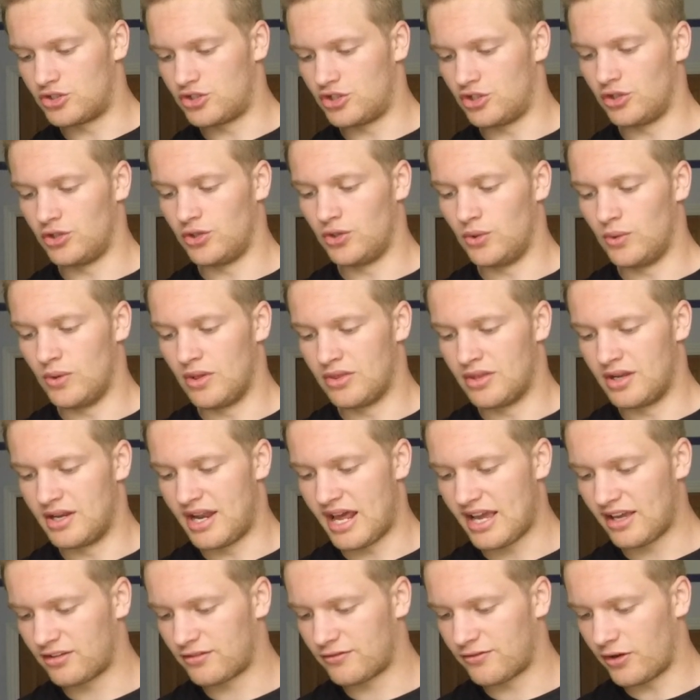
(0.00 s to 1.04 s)
to the
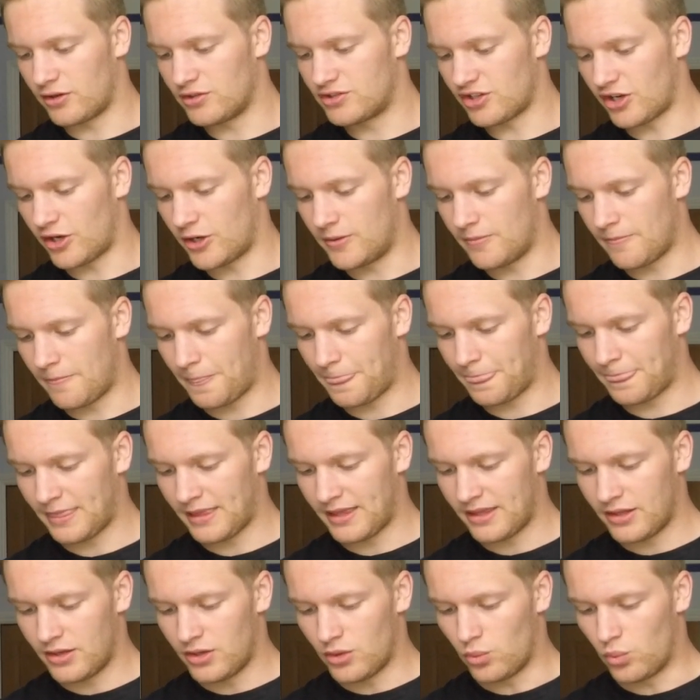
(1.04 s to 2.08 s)
next photo,
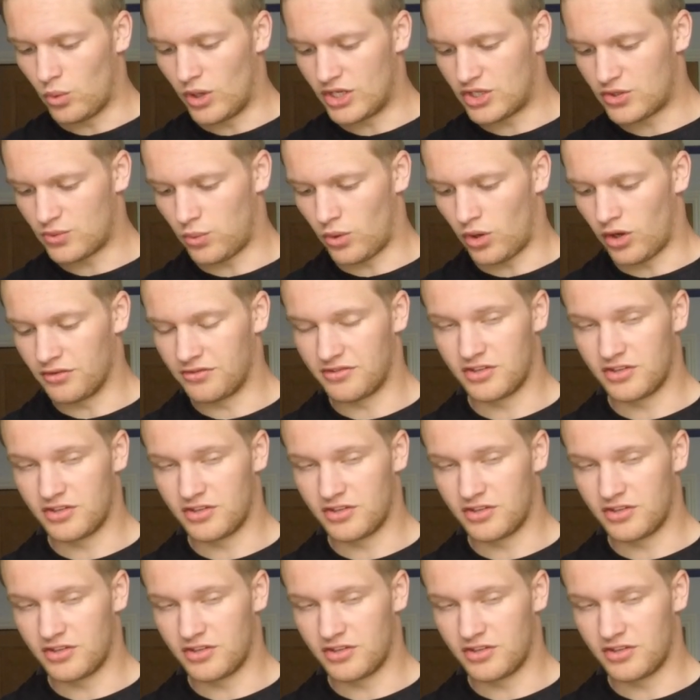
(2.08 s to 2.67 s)
which was